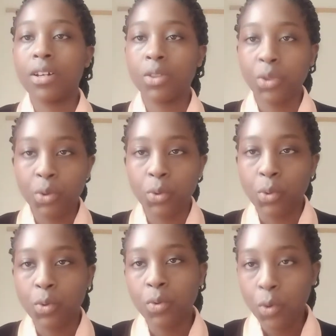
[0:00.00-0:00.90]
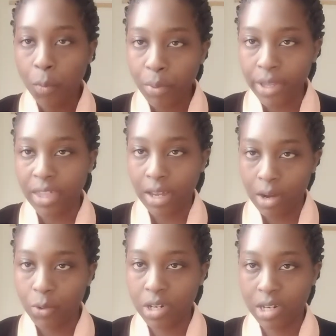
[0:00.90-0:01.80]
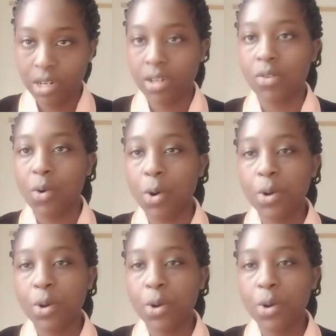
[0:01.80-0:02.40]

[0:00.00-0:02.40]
through breathing out or